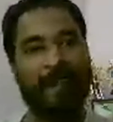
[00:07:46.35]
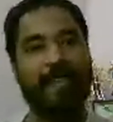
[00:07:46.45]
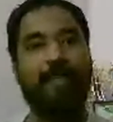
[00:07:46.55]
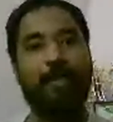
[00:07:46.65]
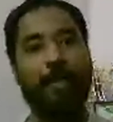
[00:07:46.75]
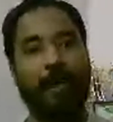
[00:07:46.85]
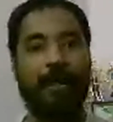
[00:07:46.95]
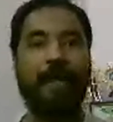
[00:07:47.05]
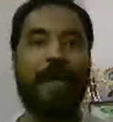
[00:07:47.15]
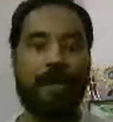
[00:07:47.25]
get into
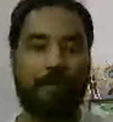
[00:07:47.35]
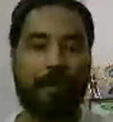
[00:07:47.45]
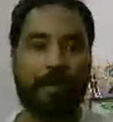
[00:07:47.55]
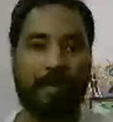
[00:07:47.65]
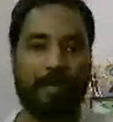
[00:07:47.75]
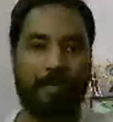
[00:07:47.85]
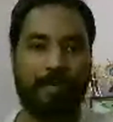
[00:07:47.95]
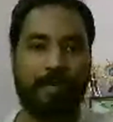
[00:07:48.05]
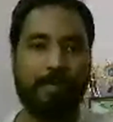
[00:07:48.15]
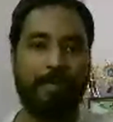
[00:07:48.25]
any kind of
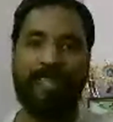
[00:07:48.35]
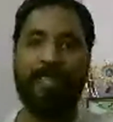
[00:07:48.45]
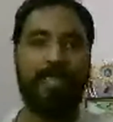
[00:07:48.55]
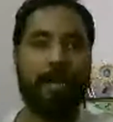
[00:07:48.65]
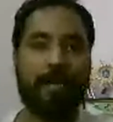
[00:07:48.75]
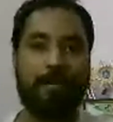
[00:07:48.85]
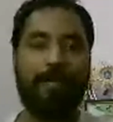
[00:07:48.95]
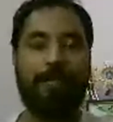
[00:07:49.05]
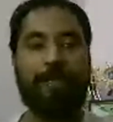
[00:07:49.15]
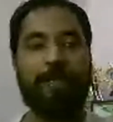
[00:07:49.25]
organization, be it
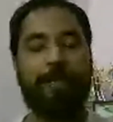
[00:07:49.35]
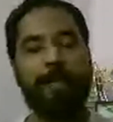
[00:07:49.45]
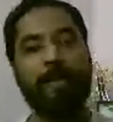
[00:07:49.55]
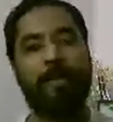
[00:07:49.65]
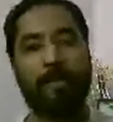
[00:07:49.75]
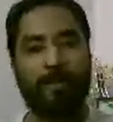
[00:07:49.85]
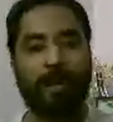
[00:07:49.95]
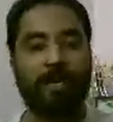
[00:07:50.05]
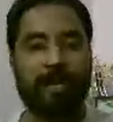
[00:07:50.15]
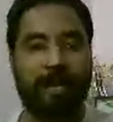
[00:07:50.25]
startup, be it a
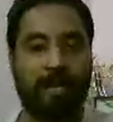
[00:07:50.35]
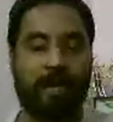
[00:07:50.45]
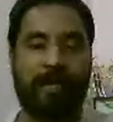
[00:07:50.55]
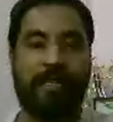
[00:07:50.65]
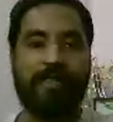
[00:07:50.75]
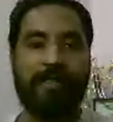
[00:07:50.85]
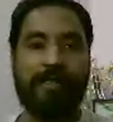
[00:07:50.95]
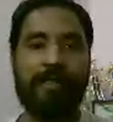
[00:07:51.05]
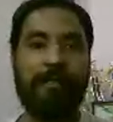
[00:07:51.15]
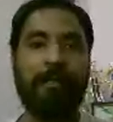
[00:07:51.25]
small scale
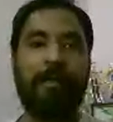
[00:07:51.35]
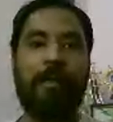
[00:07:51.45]
organization,